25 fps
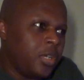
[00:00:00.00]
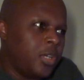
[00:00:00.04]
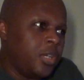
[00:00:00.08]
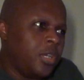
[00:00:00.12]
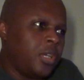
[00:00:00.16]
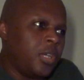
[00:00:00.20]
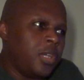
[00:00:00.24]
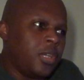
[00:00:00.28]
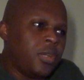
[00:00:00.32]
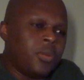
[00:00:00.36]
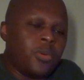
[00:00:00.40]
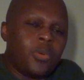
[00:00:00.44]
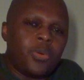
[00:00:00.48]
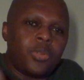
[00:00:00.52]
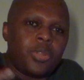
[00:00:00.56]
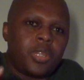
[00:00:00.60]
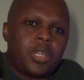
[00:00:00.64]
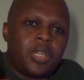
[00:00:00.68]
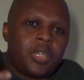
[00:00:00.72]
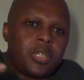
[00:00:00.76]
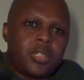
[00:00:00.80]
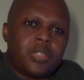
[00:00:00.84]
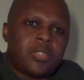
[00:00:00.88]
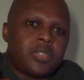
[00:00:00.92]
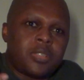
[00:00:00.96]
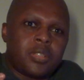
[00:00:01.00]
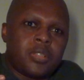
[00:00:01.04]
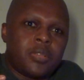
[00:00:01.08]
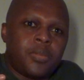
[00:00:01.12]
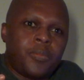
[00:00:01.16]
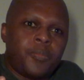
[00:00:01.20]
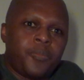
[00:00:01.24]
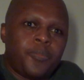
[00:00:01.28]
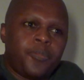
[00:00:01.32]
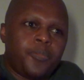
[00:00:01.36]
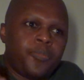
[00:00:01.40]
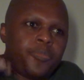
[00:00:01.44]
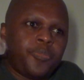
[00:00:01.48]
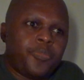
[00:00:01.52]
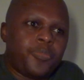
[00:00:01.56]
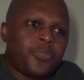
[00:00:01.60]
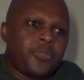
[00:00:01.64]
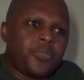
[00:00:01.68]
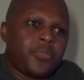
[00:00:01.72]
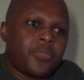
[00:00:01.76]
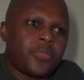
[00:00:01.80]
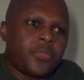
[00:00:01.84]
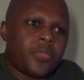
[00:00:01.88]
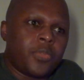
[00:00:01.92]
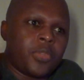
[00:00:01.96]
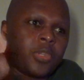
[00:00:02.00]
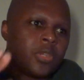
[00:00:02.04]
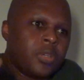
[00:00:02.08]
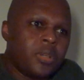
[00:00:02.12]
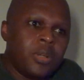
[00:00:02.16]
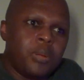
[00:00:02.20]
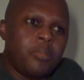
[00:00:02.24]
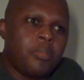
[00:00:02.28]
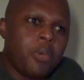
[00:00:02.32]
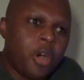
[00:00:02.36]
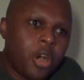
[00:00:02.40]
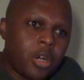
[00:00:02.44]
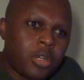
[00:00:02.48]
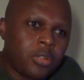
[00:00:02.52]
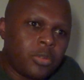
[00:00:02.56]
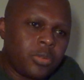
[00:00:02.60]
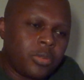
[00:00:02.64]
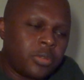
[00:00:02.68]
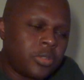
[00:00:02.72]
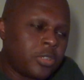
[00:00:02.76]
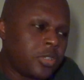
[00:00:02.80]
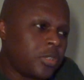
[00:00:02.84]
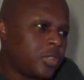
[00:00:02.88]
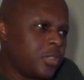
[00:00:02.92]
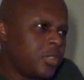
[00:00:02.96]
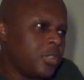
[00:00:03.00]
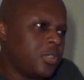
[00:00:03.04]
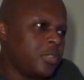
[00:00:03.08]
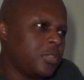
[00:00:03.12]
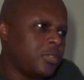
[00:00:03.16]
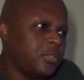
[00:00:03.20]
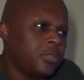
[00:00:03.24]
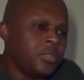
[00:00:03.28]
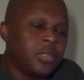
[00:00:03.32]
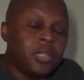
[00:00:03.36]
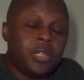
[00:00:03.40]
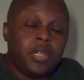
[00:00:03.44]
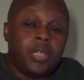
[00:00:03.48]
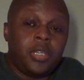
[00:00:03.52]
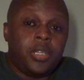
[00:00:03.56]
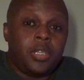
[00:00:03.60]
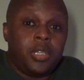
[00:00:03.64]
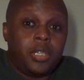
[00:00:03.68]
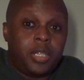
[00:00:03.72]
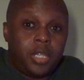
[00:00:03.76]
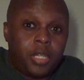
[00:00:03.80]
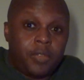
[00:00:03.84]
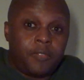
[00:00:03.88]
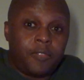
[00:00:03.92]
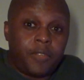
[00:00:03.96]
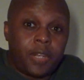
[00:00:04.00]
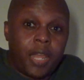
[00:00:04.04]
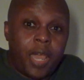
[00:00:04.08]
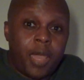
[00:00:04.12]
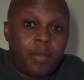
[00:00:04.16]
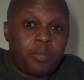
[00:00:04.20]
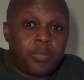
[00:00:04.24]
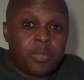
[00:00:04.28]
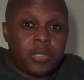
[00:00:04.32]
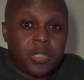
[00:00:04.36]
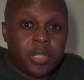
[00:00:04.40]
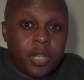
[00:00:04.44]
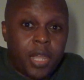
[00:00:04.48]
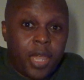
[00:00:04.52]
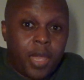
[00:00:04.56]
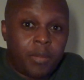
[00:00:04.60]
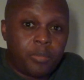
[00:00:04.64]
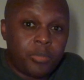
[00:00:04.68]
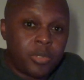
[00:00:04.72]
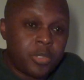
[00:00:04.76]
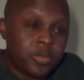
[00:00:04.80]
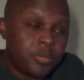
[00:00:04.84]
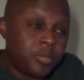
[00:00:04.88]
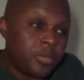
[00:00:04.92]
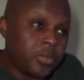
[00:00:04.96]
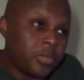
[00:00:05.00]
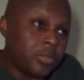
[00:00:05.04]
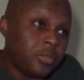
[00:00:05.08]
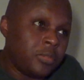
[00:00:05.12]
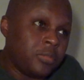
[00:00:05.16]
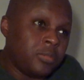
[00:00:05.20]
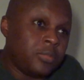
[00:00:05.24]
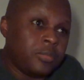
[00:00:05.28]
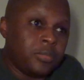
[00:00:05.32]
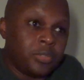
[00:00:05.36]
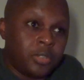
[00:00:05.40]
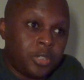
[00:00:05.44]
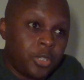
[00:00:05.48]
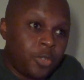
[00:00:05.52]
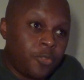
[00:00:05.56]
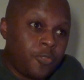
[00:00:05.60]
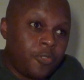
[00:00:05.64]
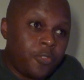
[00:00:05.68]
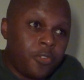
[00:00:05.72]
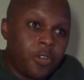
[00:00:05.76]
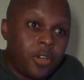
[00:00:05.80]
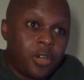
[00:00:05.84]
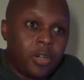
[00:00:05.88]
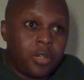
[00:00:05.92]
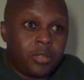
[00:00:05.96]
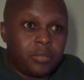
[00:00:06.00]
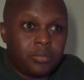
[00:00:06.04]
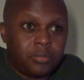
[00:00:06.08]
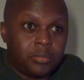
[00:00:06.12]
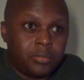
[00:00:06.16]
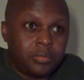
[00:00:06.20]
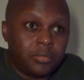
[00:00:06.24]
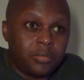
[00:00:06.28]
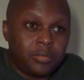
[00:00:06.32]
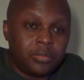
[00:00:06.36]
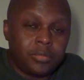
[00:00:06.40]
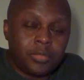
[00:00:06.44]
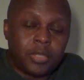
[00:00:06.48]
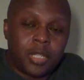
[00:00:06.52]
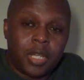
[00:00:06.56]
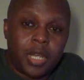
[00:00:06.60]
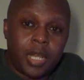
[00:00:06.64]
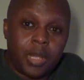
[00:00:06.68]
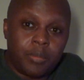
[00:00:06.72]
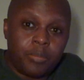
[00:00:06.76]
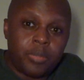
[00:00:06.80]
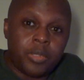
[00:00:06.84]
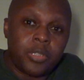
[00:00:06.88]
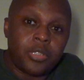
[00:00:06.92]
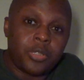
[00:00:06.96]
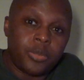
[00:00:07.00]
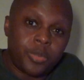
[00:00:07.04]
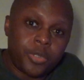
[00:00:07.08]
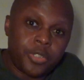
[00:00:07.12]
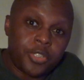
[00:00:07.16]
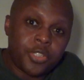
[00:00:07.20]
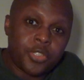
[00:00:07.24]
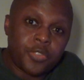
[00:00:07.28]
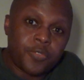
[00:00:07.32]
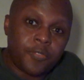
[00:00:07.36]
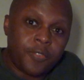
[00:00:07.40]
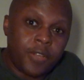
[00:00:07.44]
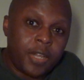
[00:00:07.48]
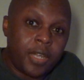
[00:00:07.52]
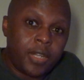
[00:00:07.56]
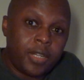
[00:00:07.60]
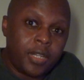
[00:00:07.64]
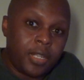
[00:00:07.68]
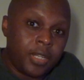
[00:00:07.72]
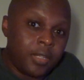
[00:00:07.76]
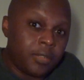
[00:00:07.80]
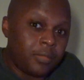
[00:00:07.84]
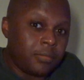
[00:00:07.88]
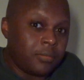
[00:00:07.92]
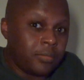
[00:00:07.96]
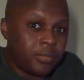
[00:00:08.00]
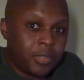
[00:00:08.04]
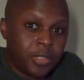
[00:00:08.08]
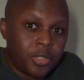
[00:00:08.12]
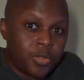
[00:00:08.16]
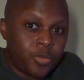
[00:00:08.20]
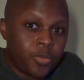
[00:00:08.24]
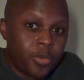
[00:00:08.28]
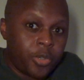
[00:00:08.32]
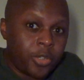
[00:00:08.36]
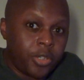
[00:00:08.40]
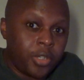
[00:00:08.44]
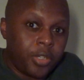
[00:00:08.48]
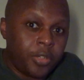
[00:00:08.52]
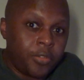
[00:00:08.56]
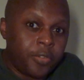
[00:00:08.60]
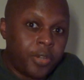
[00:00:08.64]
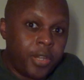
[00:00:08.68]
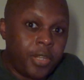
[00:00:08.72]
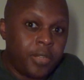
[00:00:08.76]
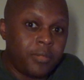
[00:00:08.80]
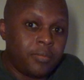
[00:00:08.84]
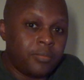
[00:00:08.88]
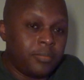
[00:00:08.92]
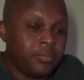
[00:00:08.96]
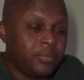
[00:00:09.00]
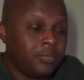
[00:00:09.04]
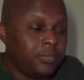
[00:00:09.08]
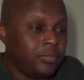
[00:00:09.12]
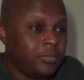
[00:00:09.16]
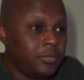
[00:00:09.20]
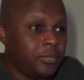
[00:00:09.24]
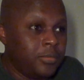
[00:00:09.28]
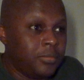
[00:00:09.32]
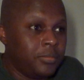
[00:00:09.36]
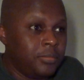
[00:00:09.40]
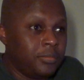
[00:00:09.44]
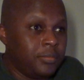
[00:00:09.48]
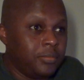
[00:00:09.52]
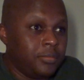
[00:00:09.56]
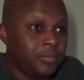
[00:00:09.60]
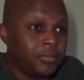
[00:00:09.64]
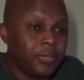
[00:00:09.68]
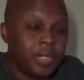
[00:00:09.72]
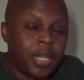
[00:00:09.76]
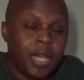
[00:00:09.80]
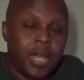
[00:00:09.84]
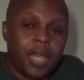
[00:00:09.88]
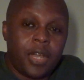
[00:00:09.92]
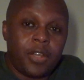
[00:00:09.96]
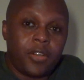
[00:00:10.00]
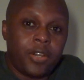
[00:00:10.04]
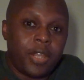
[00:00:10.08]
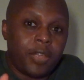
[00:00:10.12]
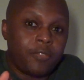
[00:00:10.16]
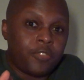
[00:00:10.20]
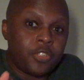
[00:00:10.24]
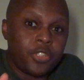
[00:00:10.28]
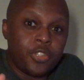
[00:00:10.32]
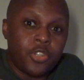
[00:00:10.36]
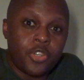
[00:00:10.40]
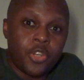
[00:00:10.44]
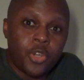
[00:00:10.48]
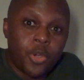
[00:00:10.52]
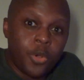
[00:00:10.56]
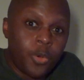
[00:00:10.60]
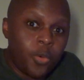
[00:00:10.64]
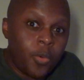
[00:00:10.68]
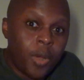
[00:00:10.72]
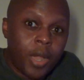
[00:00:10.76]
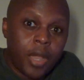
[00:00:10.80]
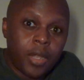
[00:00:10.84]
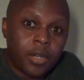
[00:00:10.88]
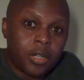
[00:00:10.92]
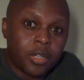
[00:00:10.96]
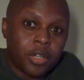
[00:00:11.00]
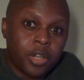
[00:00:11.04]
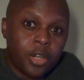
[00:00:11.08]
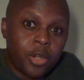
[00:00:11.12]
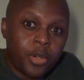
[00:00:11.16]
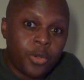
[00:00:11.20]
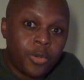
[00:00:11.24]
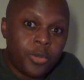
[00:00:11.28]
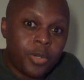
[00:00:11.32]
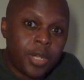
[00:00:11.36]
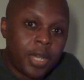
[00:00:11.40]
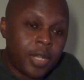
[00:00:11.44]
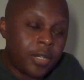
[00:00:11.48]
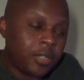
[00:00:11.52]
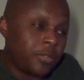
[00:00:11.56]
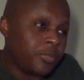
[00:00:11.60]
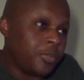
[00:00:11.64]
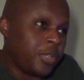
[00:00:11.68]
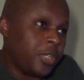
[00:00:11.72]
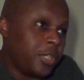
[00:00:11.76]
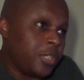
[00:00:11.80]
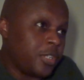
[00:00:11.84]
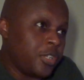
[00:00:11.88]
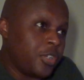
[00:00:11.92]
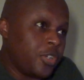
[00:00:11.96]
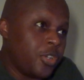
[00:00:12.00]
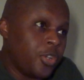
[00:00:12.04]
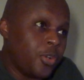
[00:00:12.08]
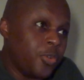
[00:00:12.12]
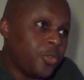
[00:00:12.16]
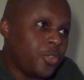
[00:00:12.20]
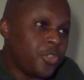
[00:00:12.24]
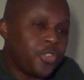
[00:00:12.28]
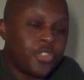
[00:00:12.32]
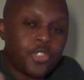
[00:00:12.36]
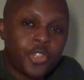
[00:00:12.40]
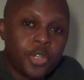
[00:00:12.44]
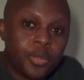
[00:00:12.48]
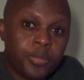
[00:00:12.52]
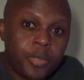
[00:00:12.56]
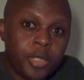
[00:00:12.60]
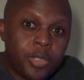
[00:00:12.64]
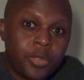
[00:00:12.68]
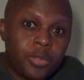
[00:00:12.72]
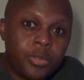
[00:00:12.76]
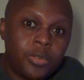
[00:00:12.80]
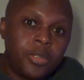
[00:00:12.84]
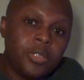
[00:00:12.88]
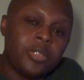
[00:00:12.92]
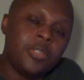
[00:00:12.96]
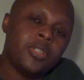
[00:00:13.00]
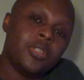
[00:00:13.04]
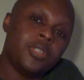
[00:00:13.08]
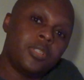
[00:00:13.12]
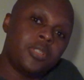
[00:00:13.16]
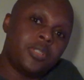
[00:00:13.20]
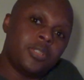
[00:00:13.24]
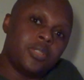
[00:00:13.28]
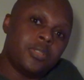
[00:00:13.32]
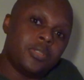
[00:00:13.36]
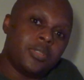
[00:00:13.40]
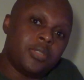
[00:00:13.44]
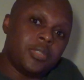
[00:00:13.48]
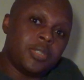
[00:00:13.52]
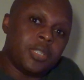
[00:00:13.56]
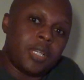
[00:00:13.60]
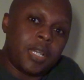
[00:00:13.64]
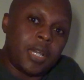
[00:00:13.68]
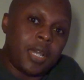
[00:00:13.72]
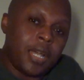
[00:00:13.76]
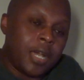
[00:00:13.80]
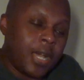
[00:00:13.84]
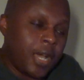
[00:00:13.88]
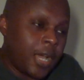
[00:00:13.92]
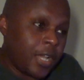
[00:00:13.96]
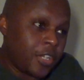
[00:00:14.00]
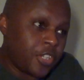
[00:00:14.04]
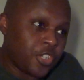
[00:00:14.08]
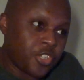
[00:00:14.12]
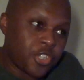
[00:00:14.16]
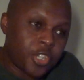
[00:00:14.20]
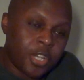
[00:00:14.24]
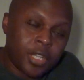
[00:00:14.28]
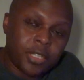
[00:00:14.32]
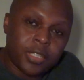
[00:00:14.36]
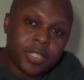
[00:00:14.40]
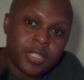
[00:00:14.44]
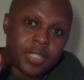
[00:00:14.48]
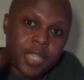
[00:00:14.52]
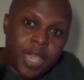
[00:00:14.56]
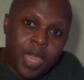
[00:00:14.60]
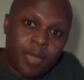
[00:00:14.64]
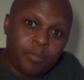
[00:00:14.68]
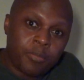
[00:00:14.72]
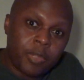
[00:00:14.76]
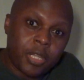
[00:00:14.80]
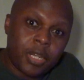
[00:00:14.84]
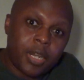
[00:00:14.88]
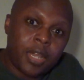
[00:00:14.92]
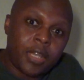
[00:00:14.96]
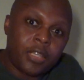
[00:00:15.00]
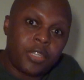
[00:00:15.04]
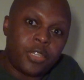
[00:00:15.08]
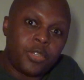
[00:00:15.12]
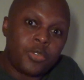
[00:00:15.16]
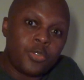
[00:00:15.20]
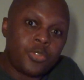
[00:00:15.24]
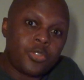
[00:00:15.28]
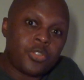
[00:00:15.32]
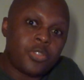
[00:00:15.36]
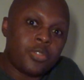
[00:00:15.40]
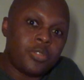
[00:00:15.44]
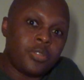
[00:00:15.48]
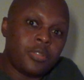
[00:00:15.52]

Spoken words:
in all these models. If it happens, it happens. But so far, I've been doing just fine and it's working great. I don't have to know how to code. I don't need to know the terminal. I just got this app that I use,